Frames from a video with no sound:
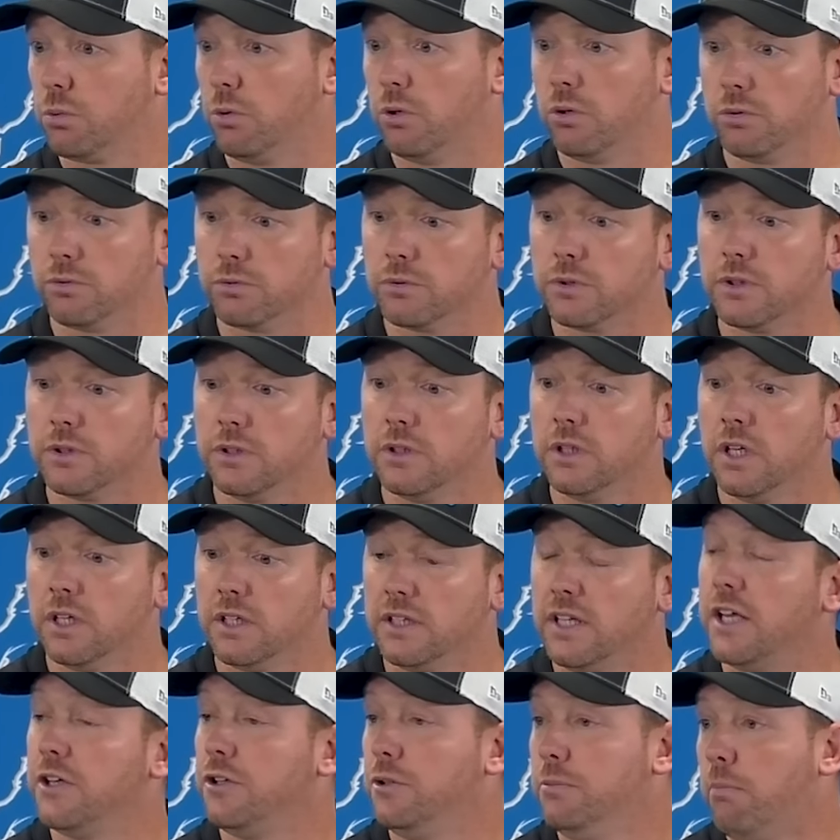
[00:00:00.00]
Well,
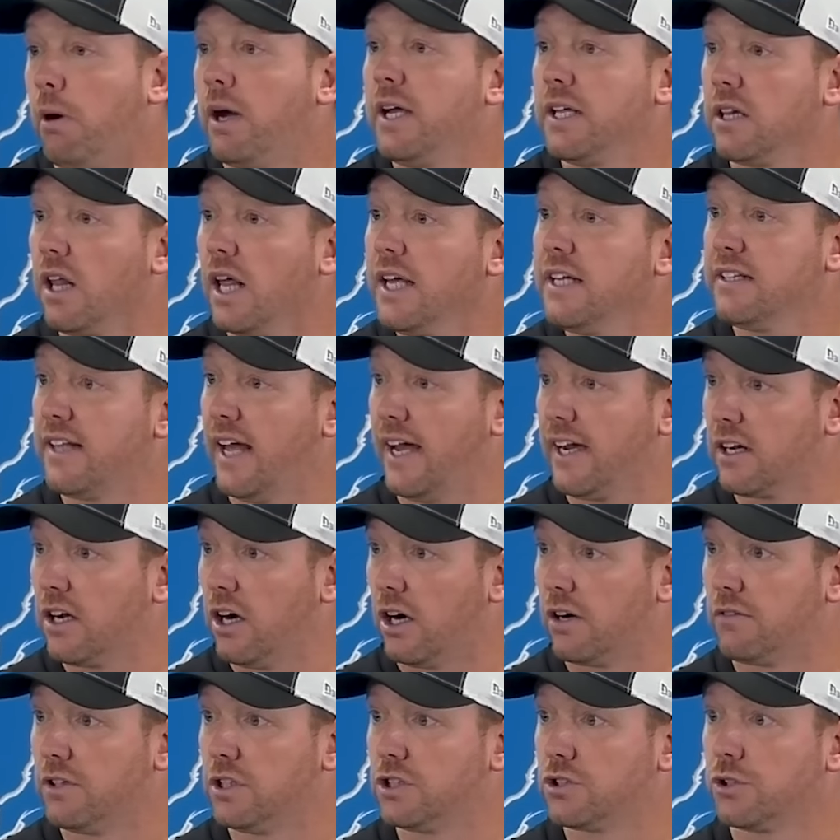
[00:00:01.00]
yeah, you might like that
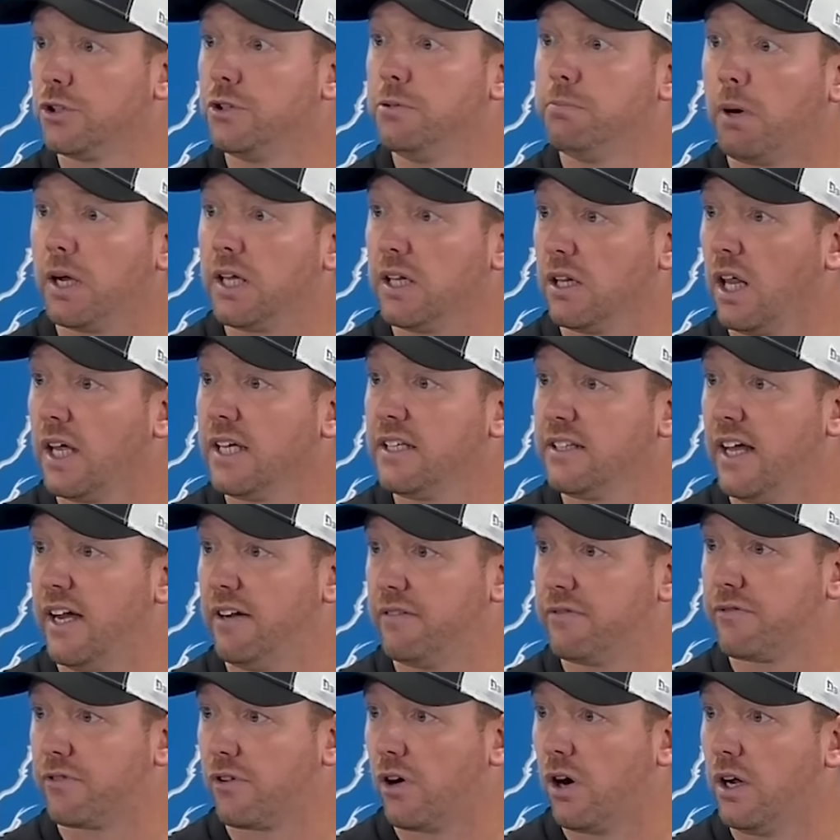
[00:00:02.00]
coverage or you might like
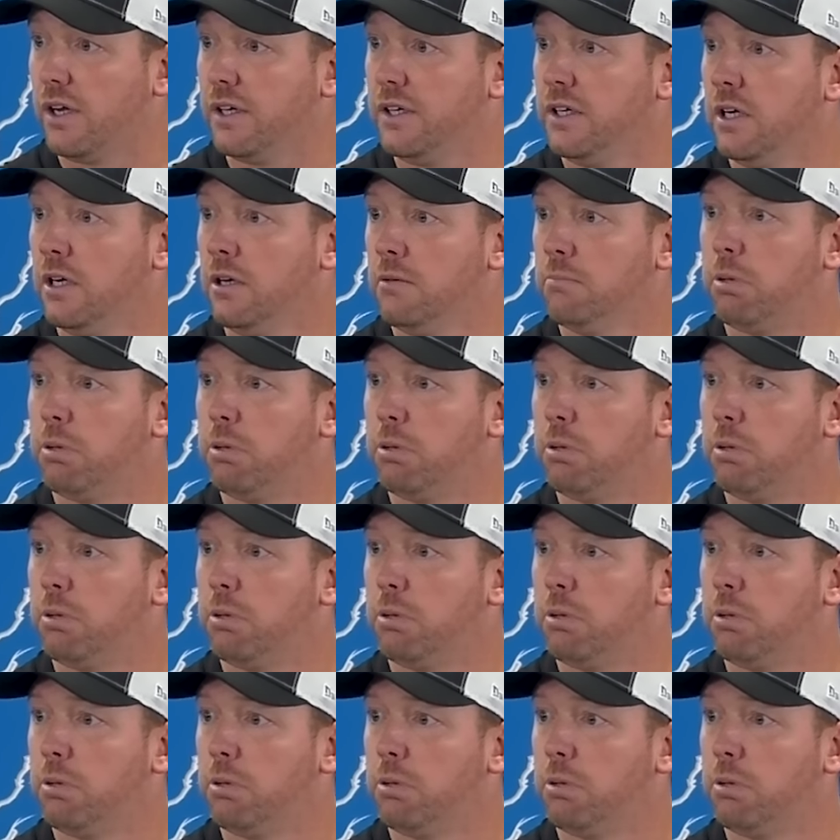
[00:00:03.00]
that front,